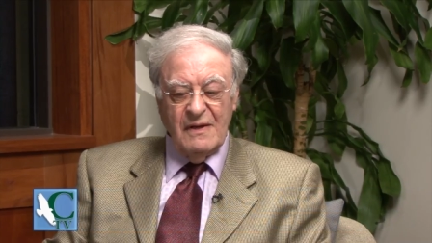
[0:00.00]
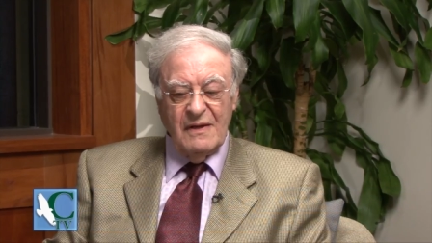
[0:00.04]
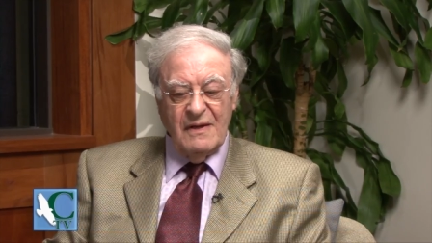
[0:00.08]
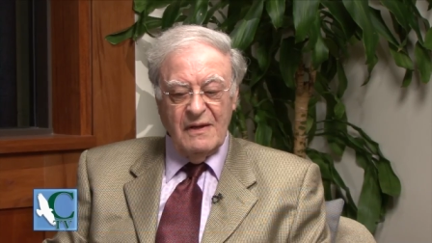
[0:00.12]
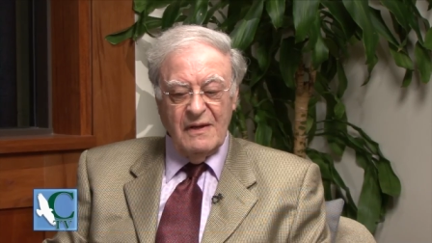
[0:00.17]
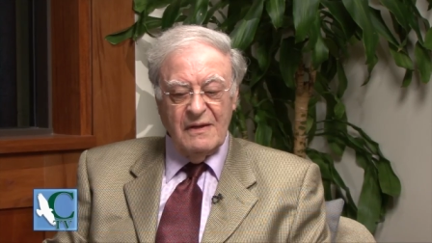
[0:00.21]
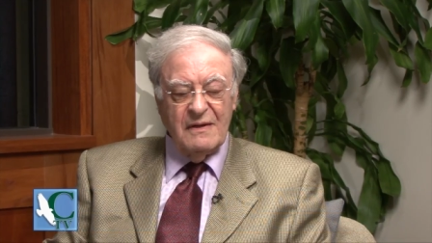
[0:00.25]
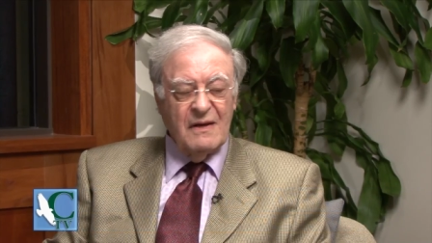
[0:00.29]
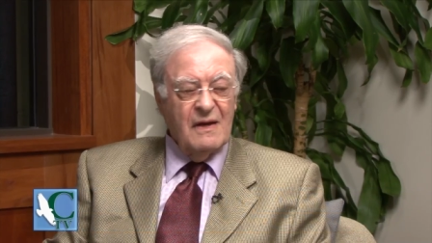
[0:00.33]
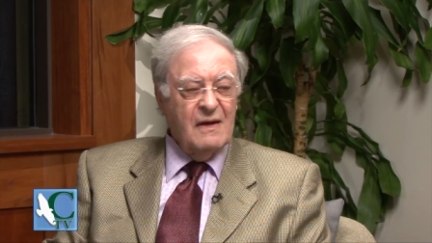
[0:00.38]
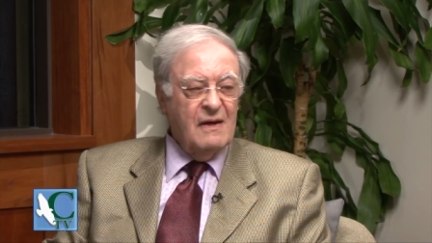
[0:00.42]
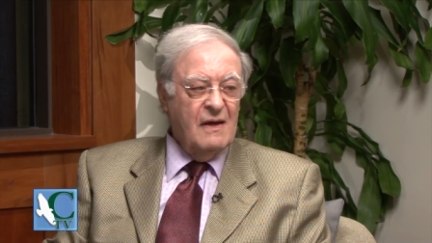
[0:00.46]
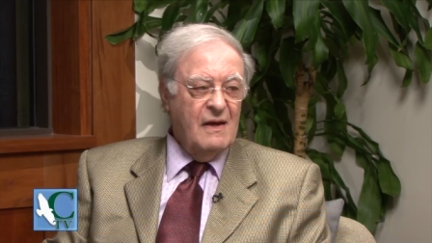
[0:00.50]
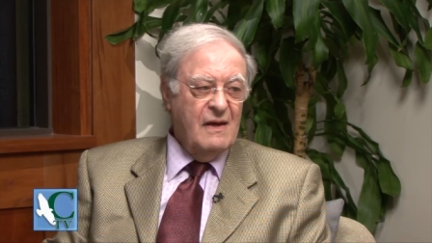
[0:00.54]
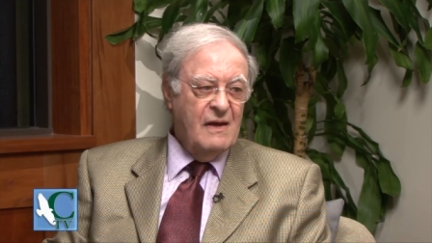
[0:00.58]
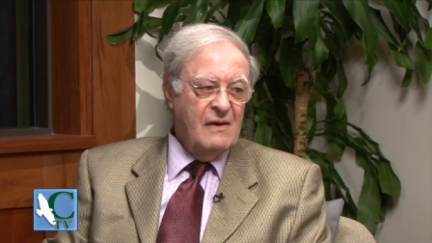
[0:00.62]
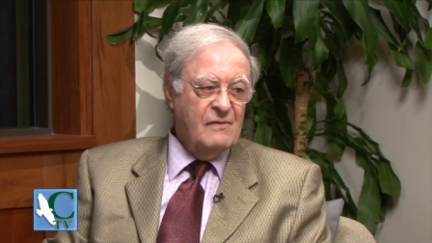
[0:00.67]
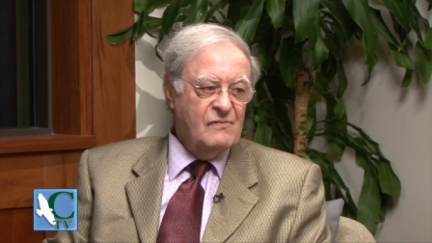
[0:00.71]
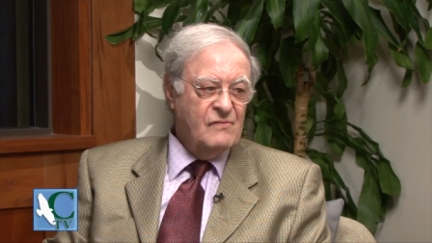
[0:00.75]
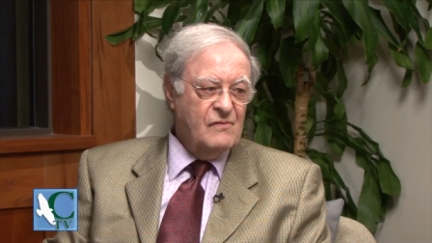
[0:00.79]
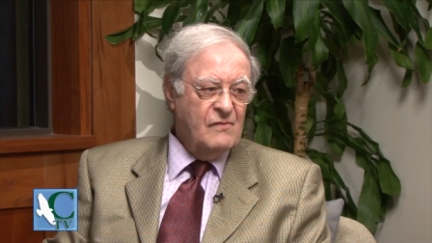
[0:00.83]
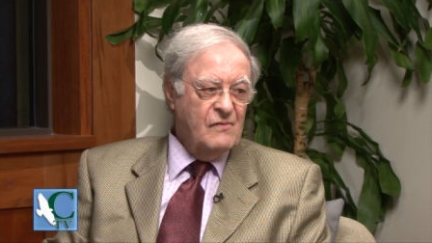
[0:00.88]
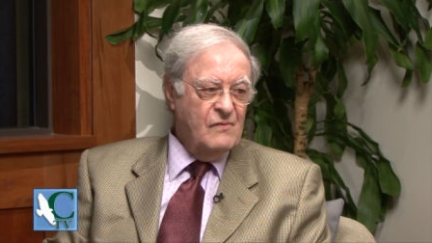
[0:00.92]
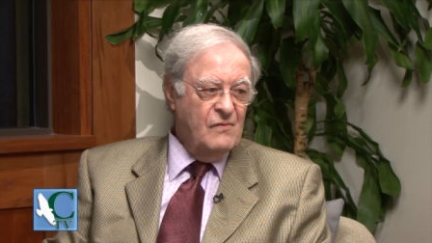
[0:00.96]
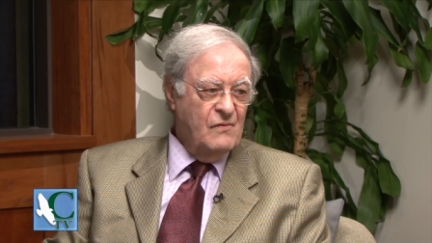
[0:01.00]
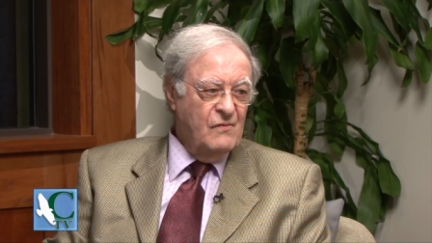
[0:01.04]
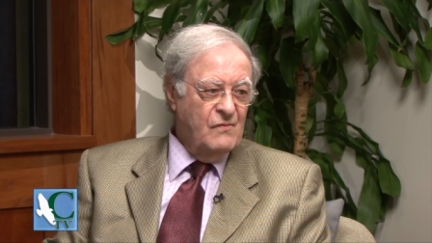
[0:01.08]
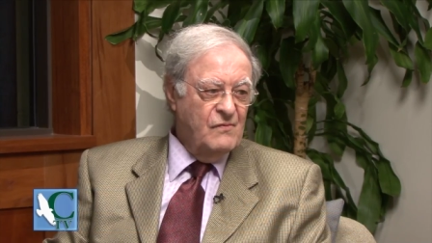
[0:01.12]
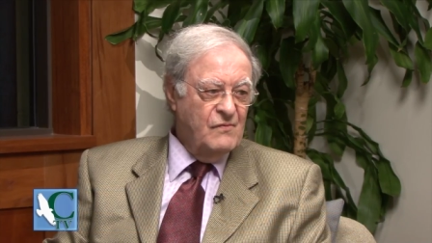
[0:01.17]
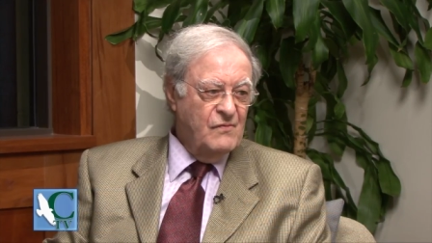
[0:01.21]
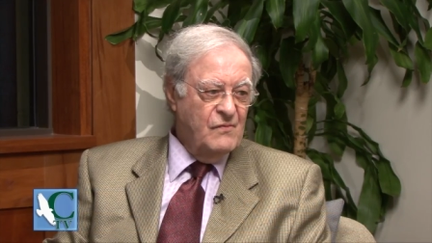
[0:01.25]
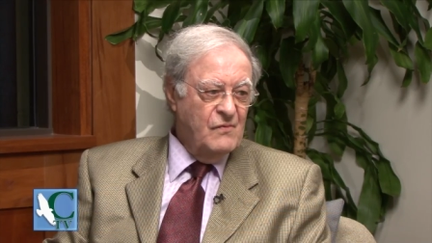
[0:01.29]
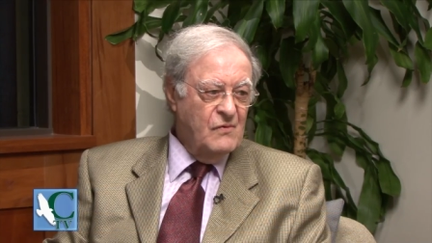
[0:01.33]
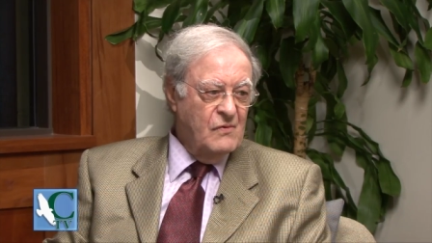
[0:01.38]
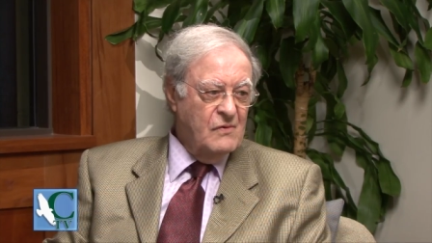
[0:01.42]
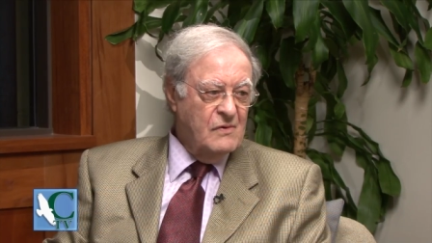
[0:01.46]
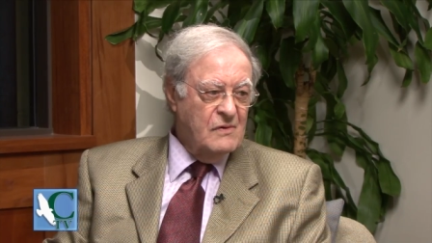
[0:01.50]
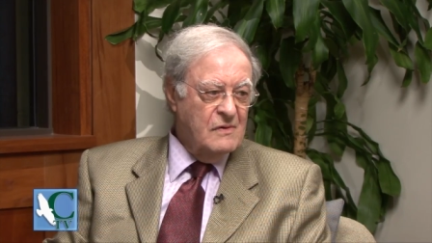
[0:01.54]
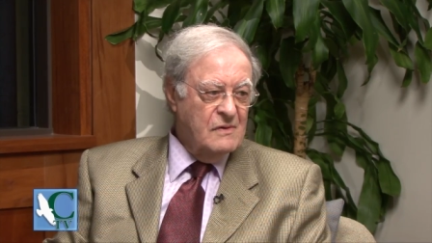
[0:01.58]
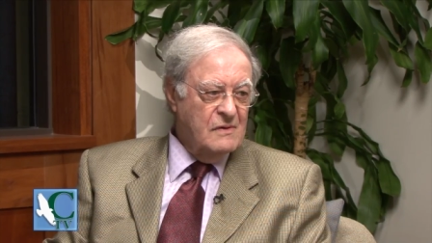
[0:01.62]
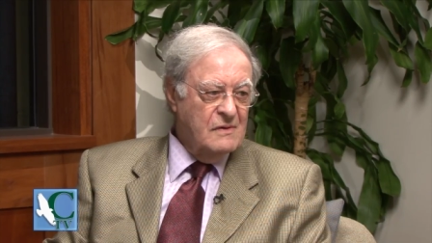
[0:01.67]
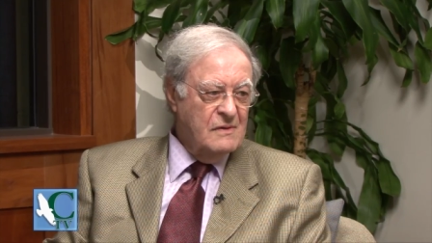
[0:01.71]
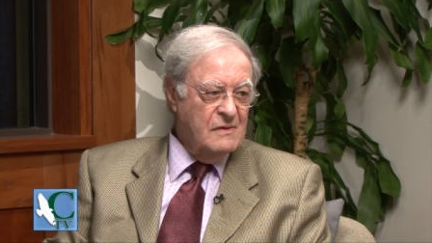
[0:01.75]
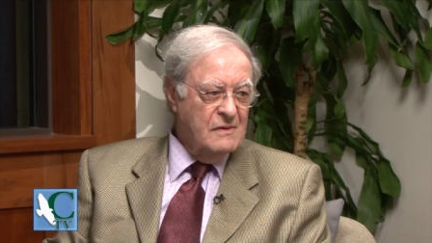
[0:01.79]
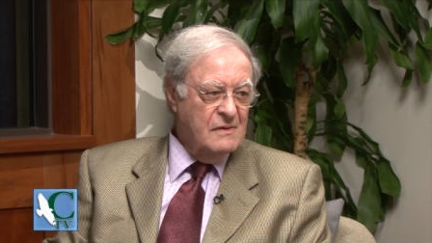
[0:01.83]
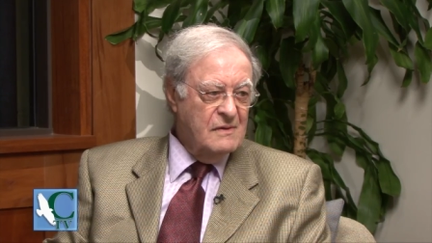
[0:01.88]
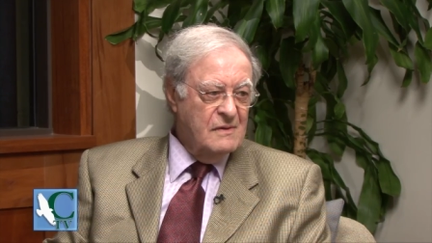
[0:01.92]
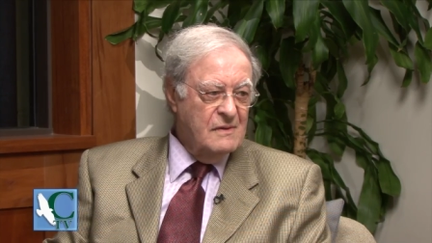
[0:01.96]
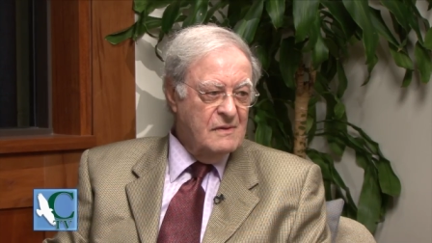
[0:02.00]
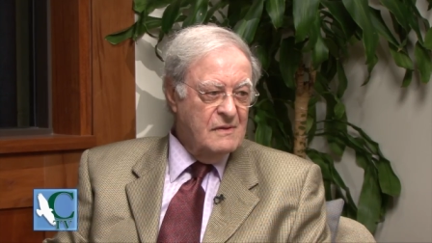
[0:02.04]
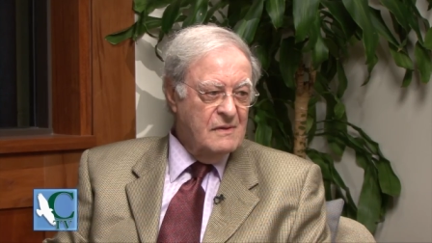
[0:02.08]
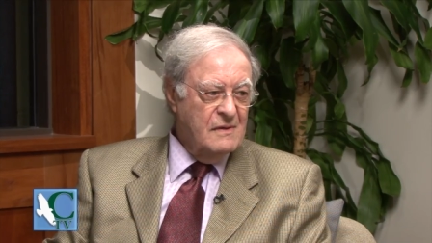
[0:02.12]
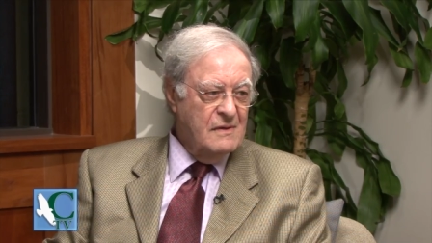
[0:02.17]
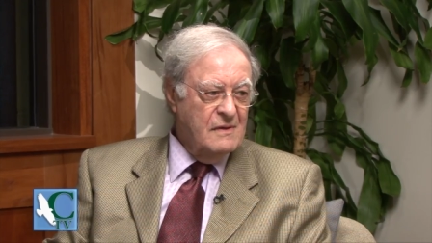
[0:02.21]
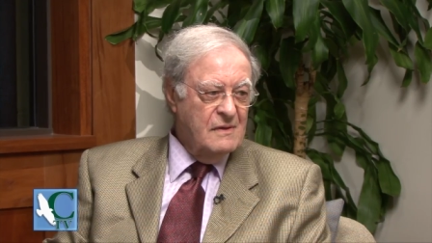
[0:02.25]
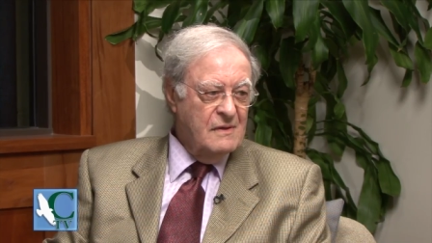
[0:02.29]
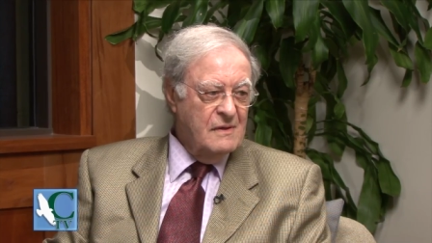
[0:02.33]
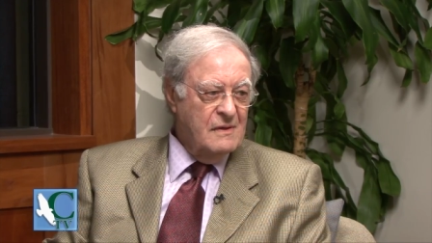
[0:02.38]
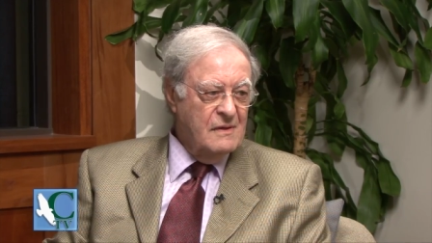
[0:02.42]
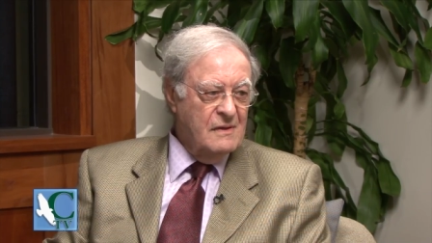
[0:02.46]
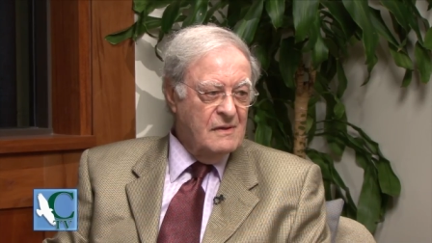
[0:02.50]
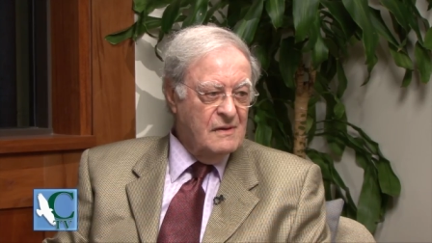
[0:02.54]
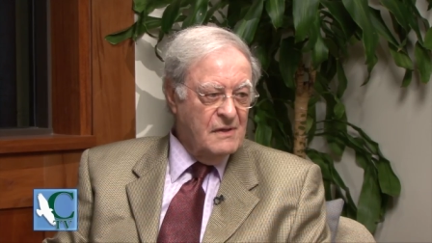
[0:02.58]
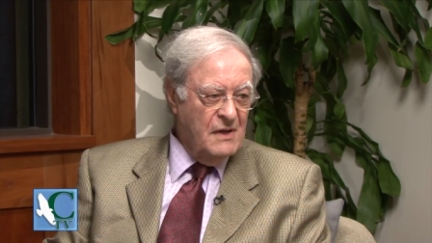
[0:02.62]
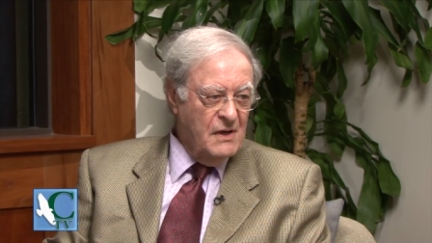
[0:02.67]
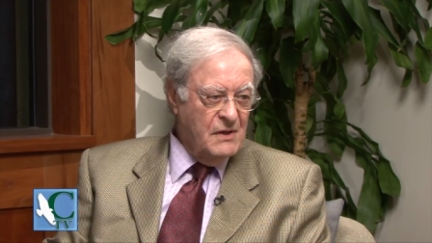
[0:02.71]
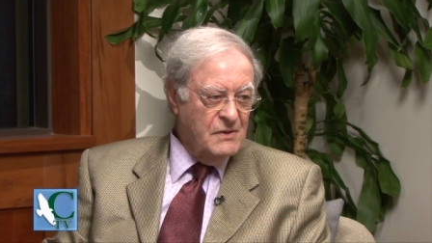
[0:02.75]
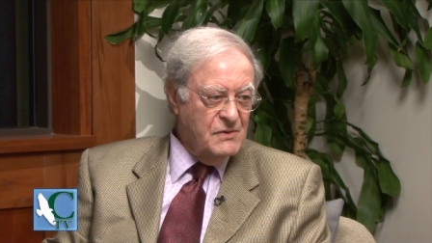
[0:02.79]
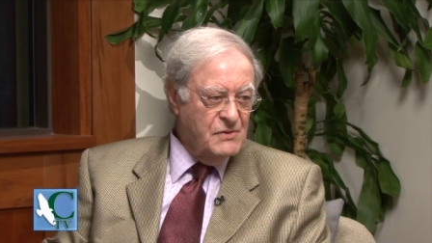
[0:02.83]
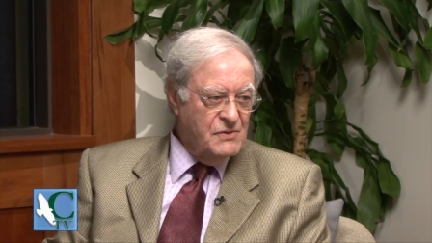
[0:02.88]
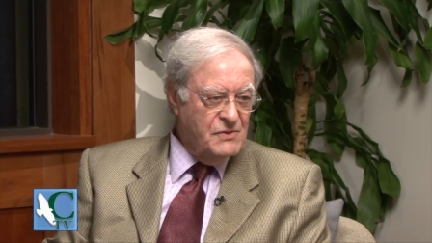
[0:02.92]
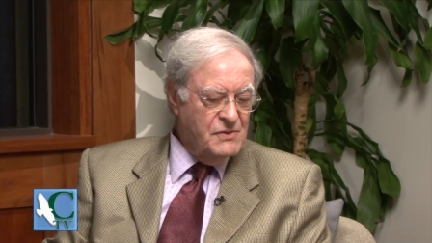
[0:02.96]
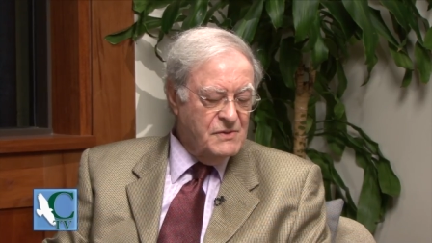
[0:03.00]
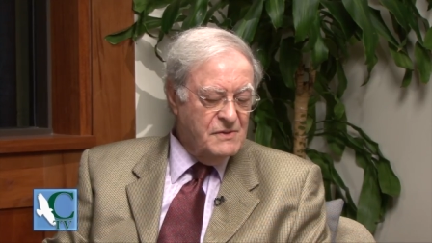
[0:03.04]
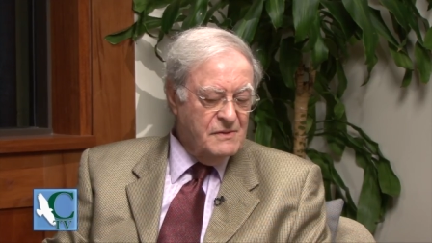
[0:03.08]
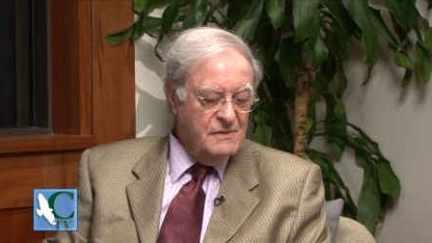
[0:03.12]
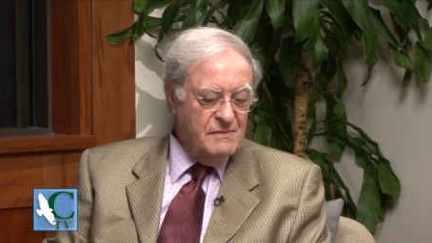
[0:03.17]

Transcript: can I ask you for lunch?